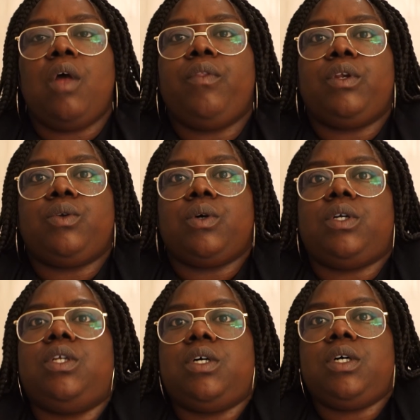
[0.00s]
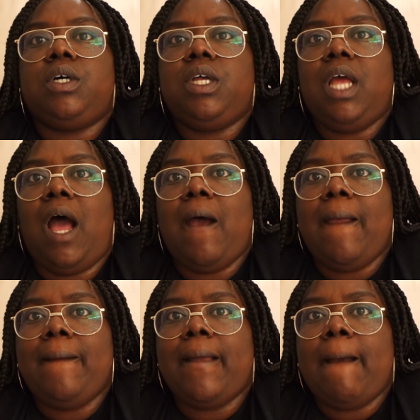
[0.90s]
the doctor
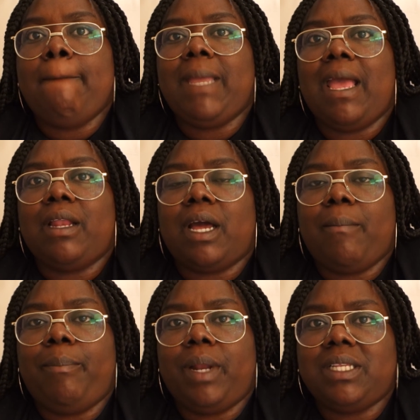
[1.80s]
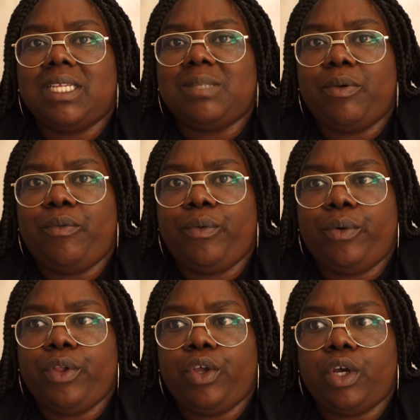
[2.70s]
and get like a blood test
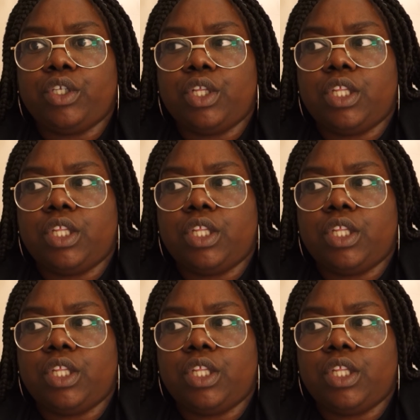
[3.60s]
before you go to